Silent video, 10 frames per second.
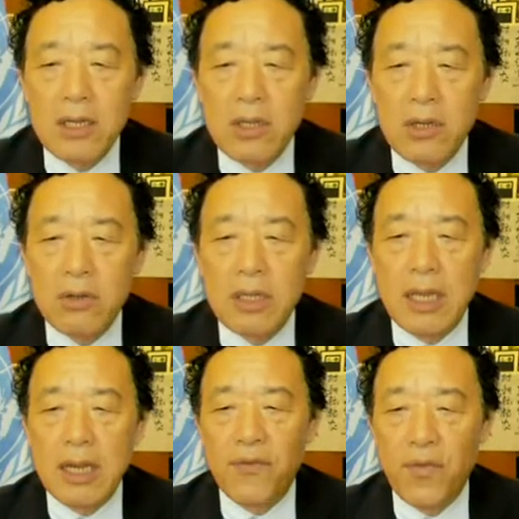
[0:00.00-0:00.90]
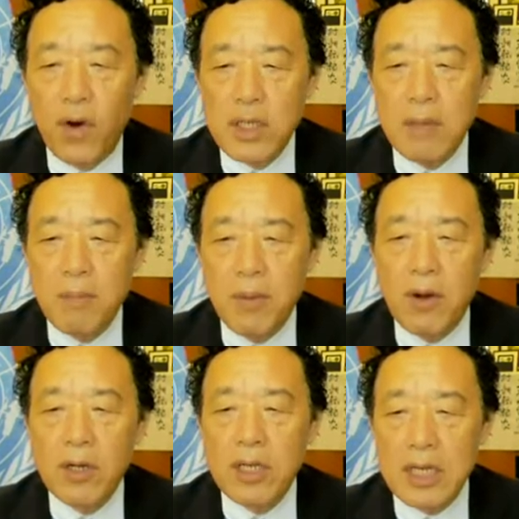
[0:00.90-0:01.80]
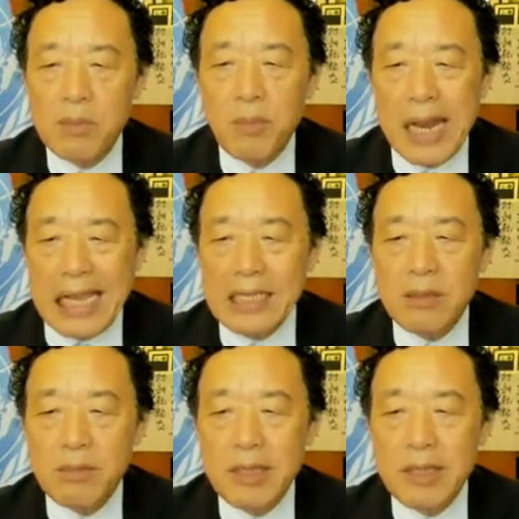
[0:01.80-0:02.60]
to the forcible displaced,